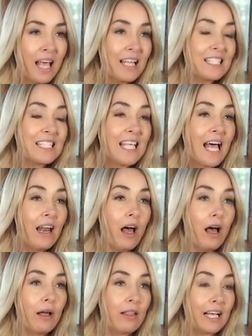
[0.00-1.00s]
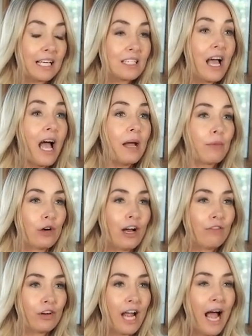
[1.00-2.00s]
and set up like a timer
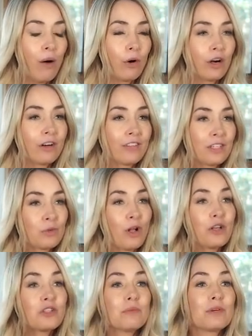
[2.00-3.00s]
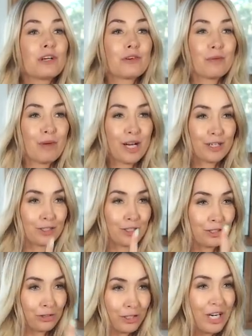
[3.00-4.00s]
every hour. This will also be a reminder
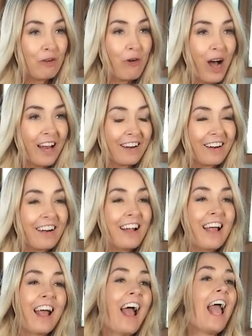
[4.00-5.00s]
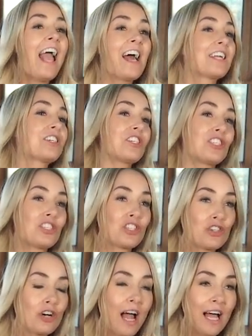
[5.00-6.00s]
to drink water and to
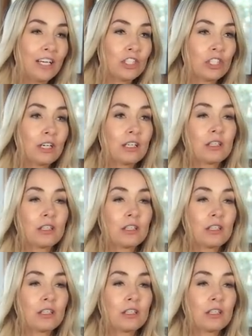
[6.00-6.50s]
stretch